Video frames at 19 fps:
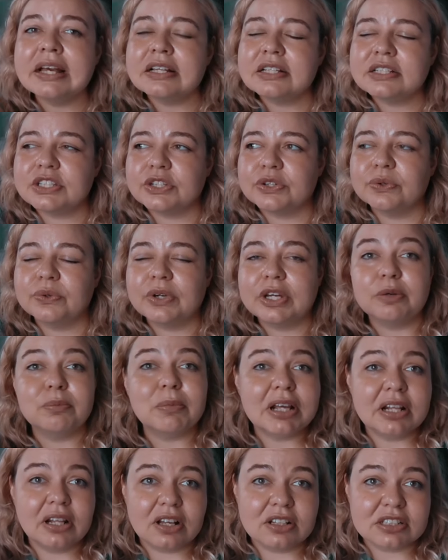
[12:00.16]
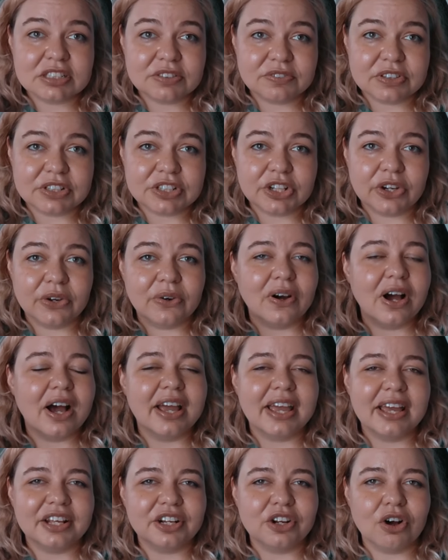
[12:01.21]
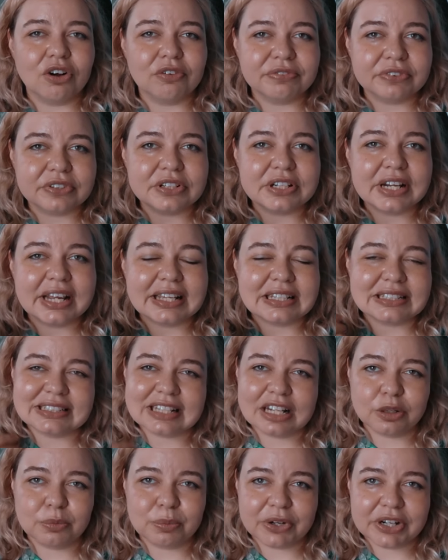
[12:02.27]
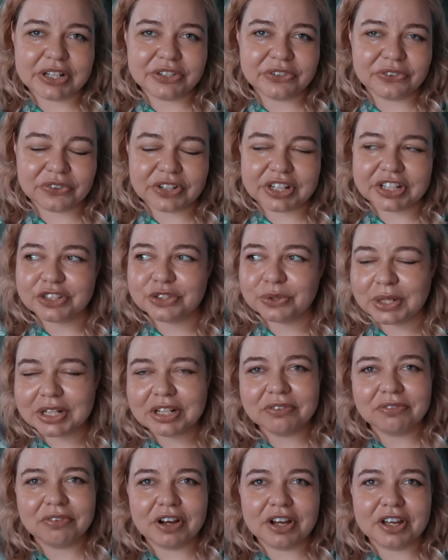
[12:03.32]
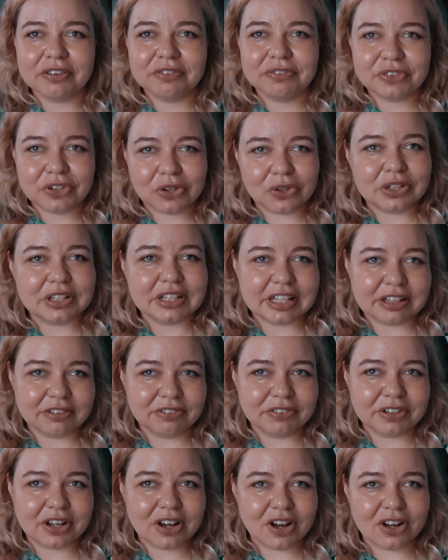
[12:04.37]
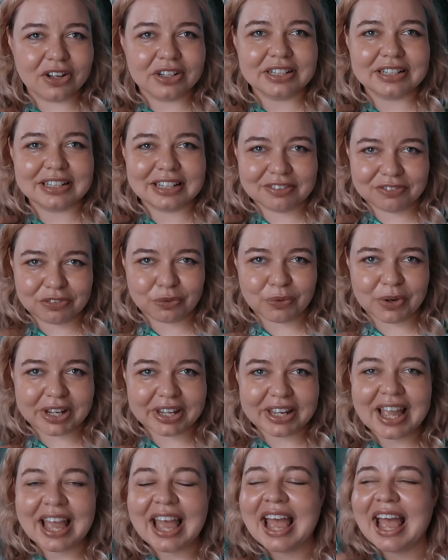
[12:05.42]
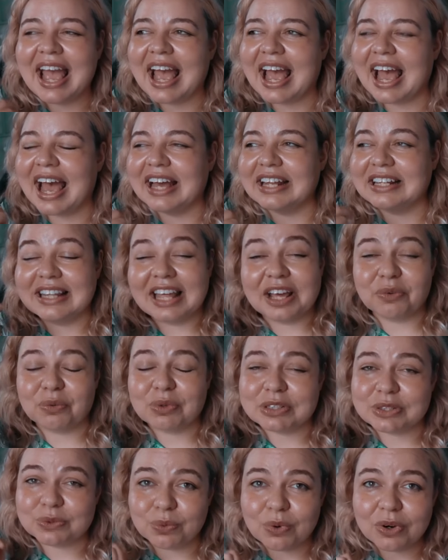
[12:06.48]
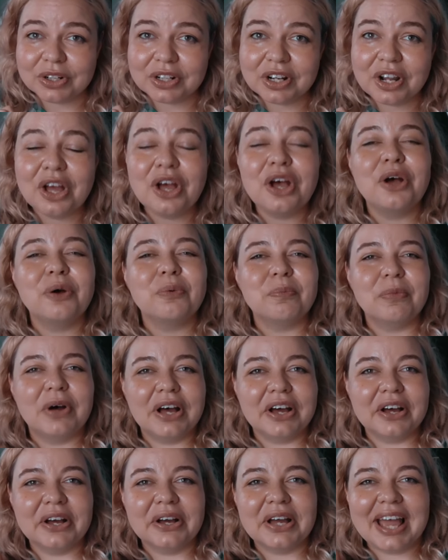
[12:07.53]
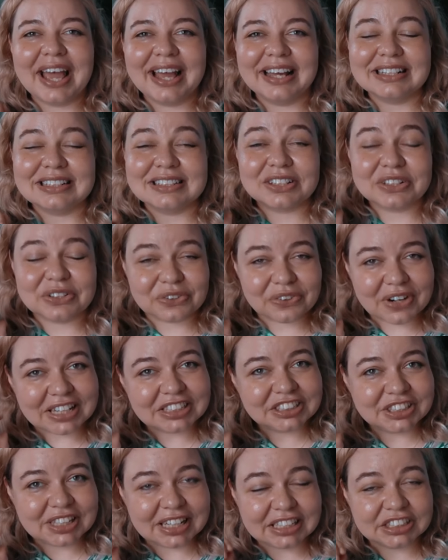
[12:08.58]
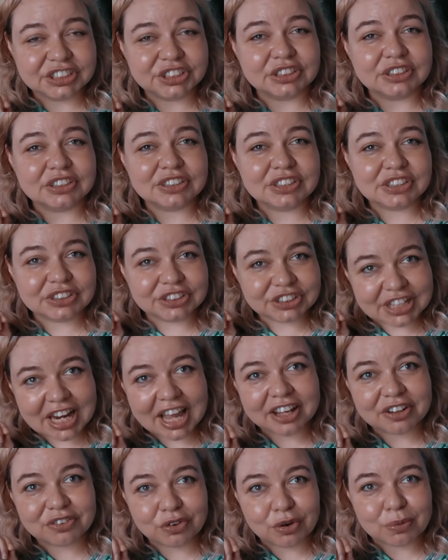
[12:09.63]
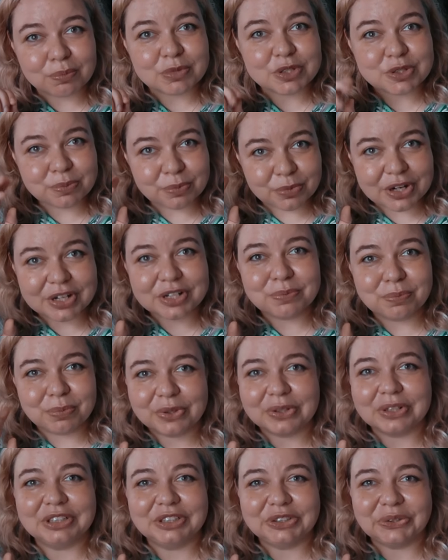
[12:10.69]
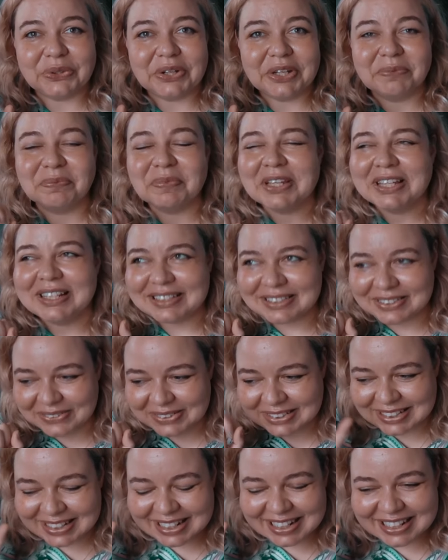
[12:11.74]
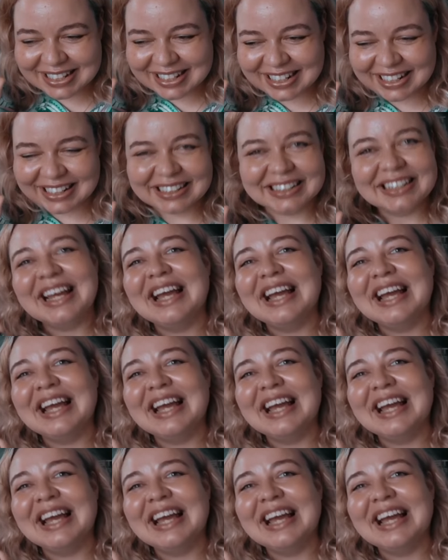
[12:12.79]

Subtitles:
So in my last video, I had offered a celebratory $25 gift card giveaway, and that was won. And congratulations to Jack from Spread Book Joy. So ta-da!